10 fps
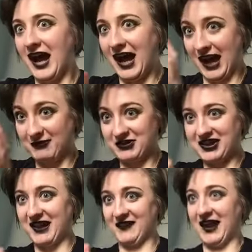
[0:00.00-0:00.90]
I'm going to
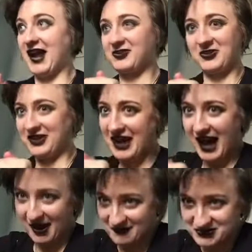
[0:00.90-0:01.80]
get that. I don't care
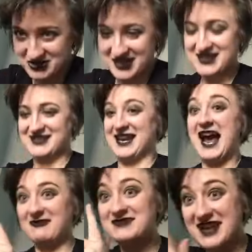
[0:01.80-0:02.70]
how much it is,
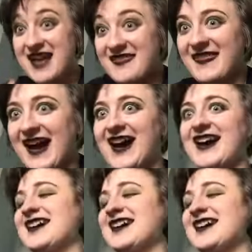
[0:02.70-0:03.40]
I'm getting that.